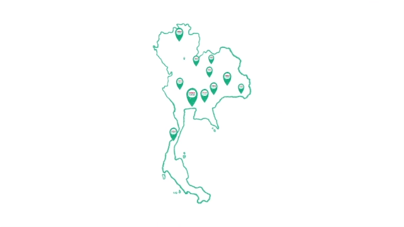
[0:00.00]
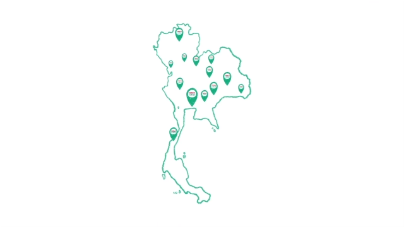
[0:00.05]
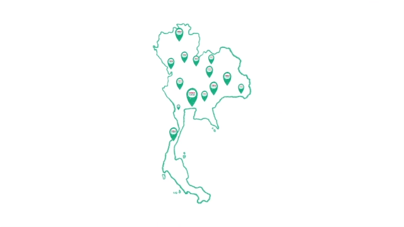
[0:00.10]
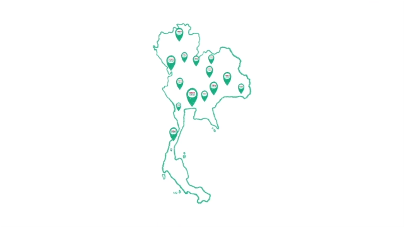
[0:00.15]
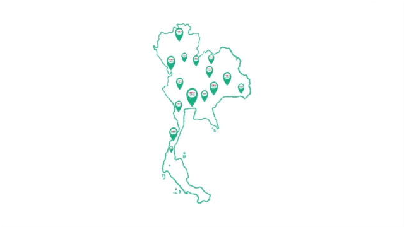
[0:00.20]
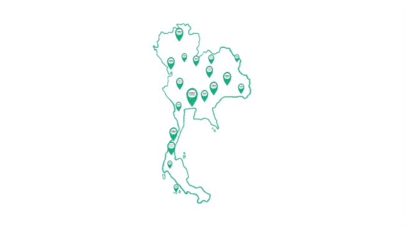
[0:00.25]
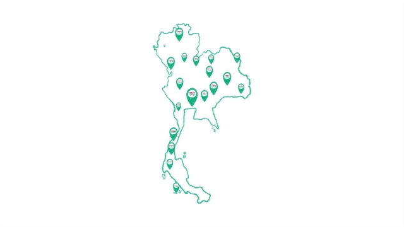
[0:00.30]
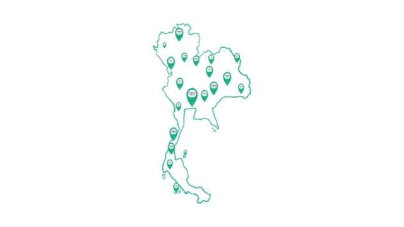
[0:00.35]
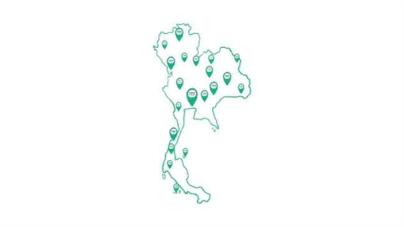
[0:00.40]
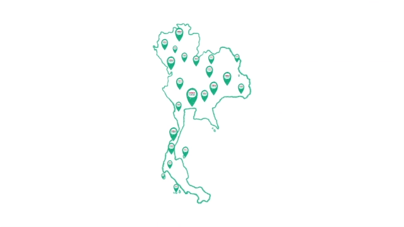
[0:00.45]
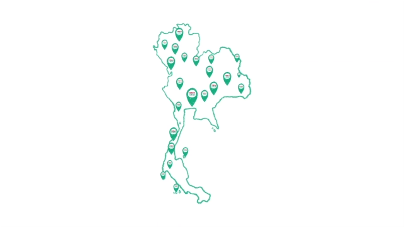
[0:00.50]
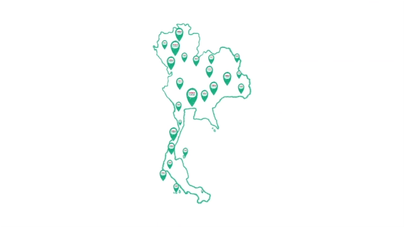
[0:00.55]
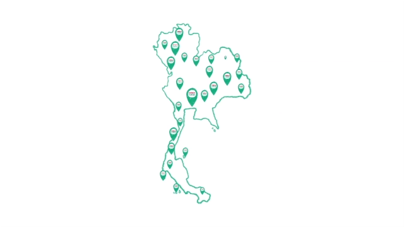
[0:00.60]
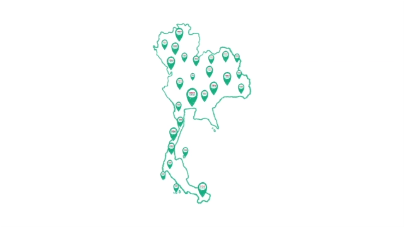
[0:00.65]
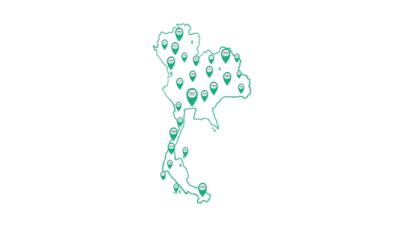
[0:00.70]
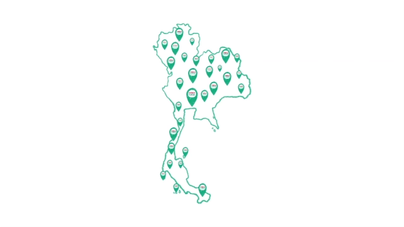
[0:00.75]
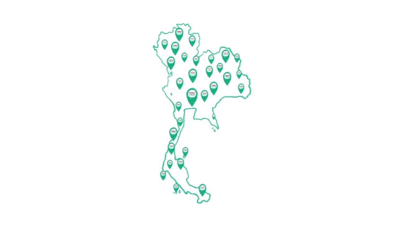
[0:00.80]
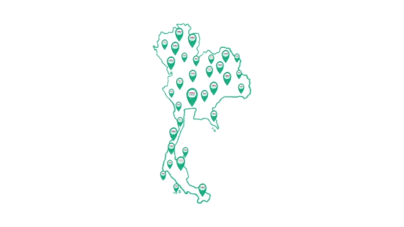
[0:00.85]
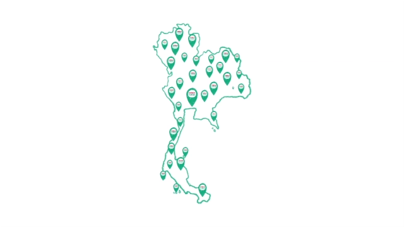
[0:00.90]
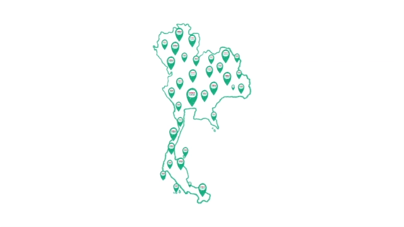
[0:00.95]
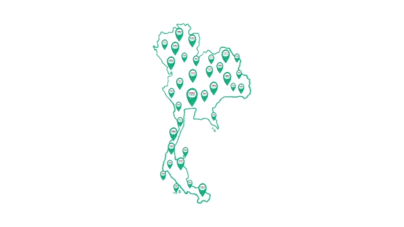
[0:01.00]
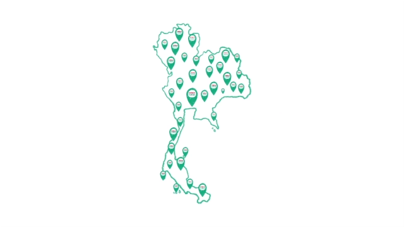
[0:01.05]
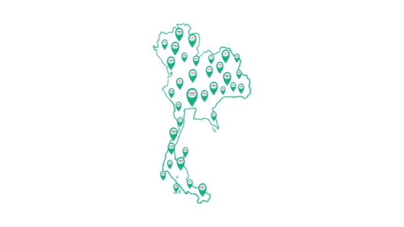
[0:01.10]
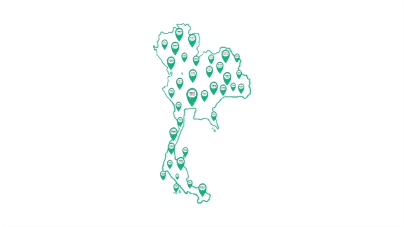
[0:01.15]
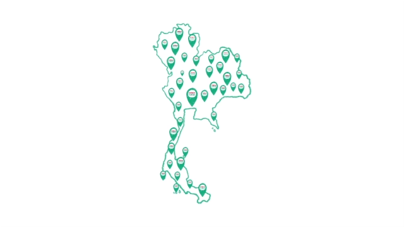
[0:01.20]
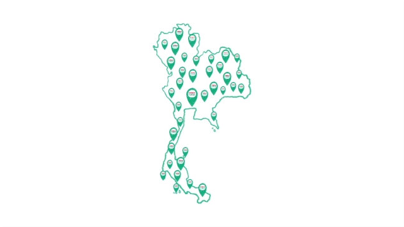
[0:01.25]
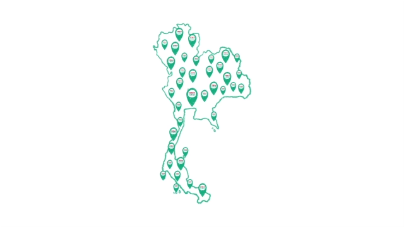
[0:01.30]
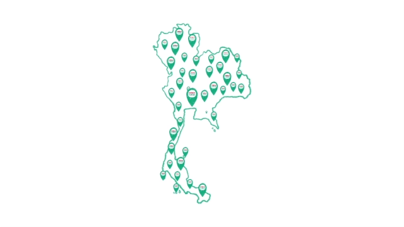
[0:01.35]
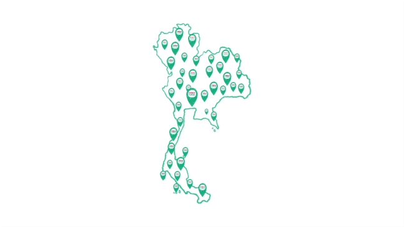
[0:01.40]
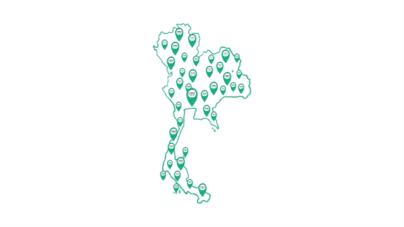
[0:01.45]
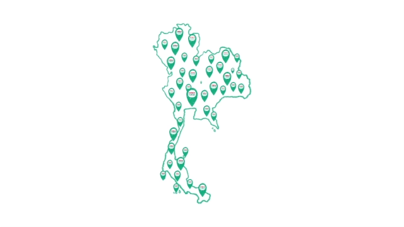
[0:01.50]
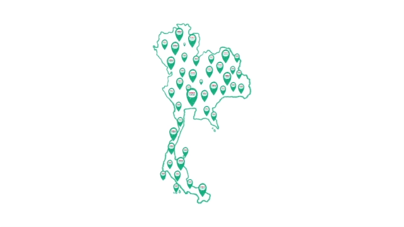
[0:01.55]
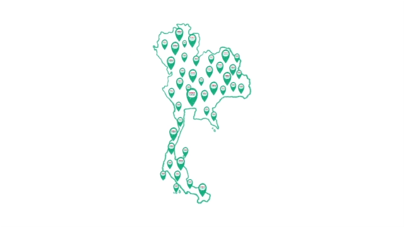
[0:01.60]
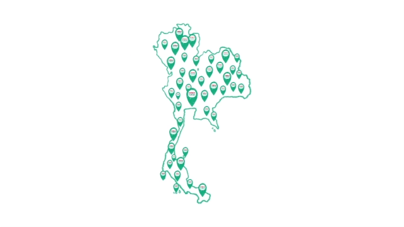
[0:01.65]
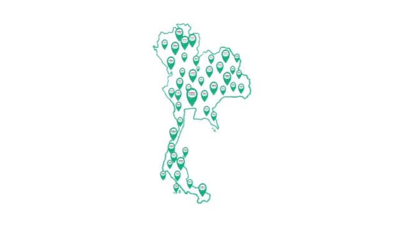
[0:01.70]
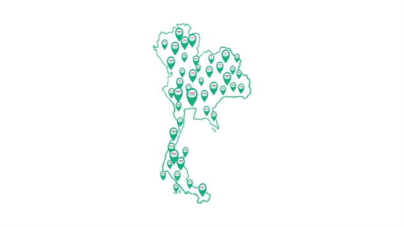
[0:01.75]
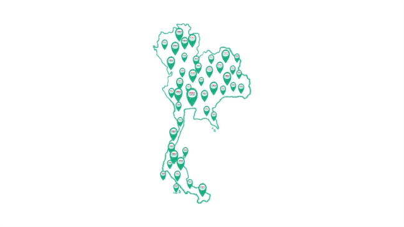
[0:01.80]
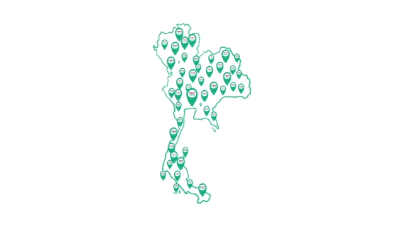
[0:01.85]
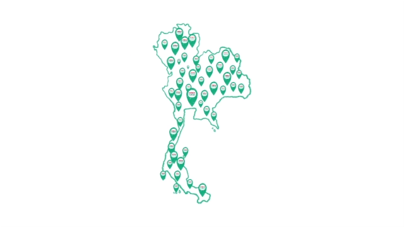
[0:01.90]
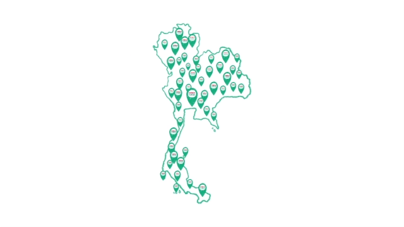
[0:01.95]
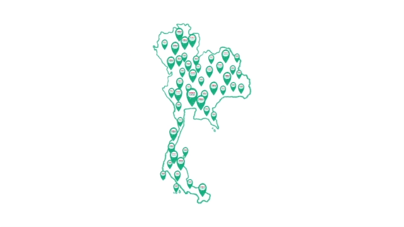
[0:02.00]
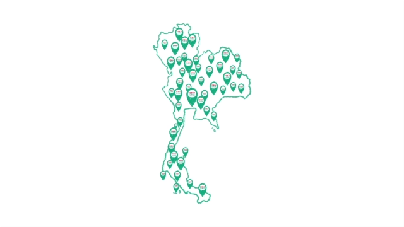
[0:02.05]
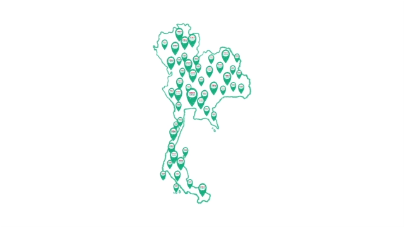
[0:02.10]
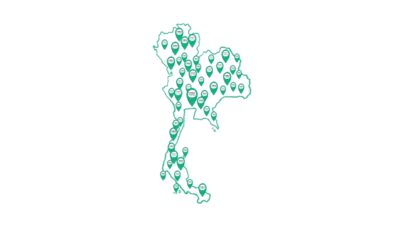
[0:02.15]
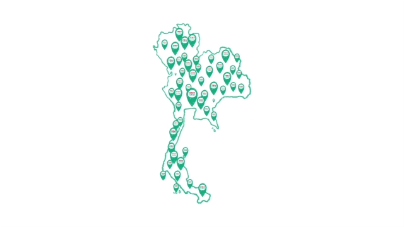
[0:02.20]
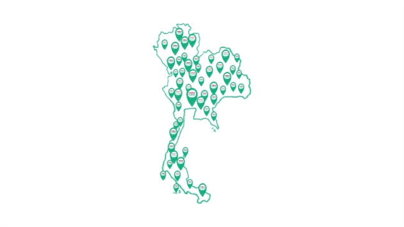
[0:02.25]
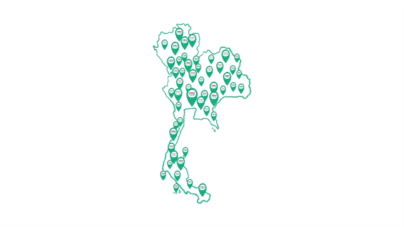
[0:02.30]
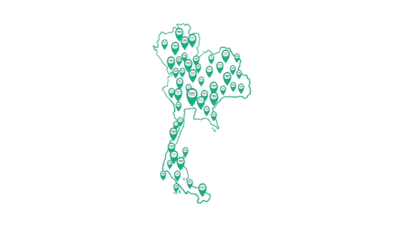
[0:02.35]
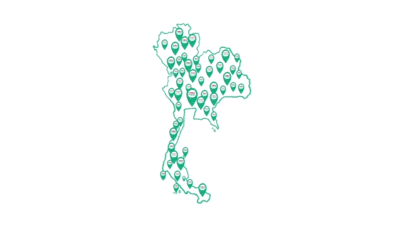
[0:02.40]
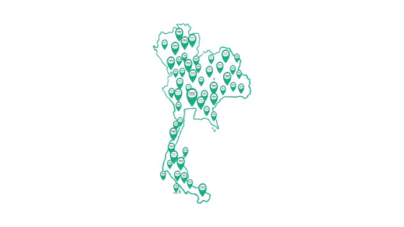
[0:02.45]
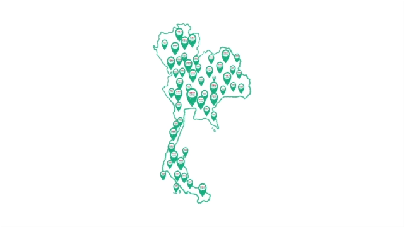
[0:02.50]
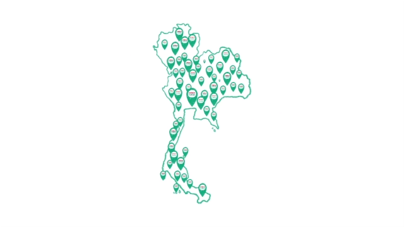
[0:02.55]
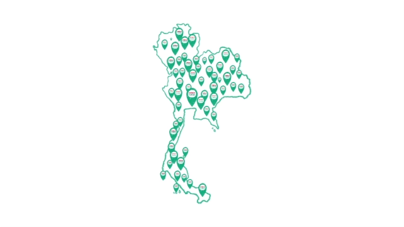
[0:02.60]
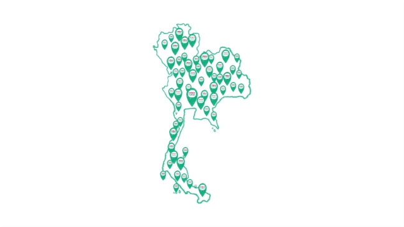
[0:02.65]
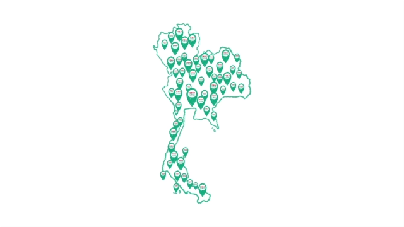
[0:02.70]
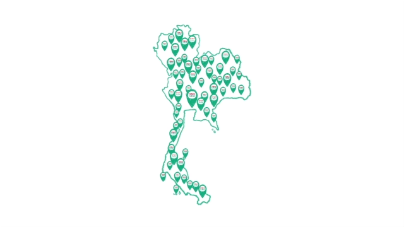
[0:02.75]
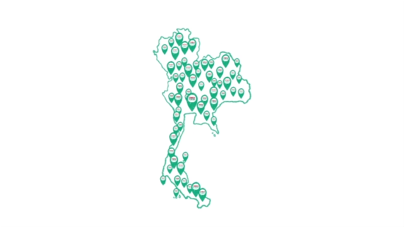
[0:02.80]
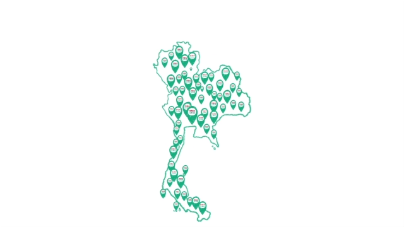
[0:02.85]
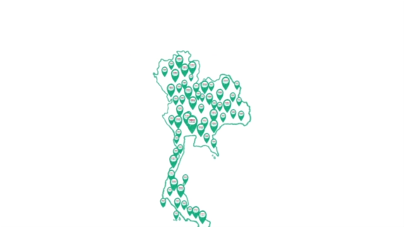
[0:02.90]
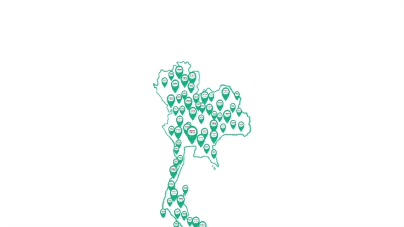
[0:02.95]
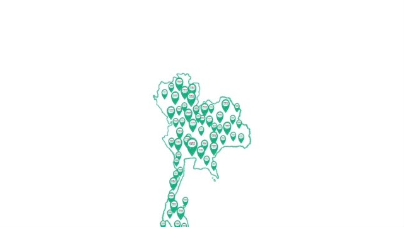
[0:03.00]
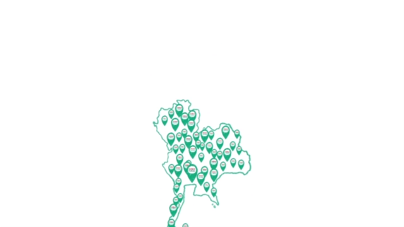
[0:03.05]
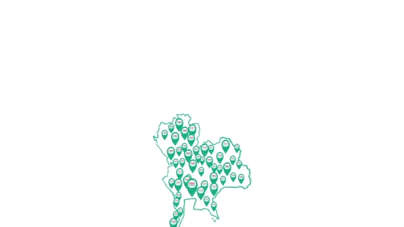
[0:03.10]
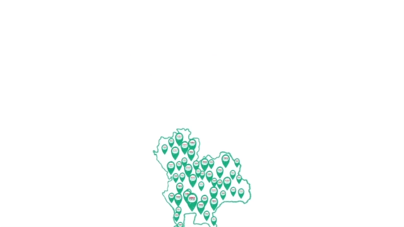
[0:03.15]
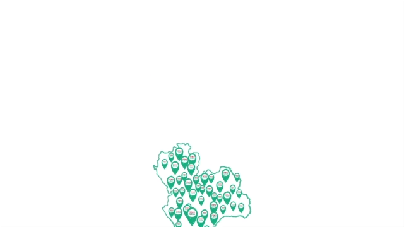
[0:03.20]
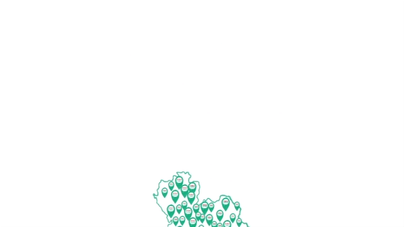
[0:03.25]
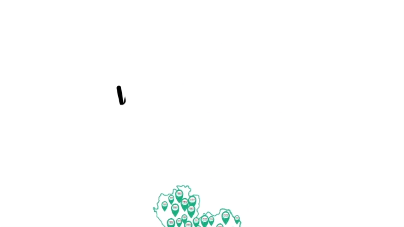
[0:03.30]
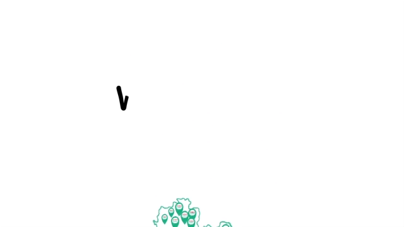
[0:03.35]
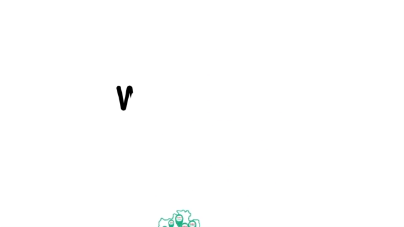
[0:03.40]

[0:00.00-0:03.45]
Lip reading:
Nobody's mouth can be seen.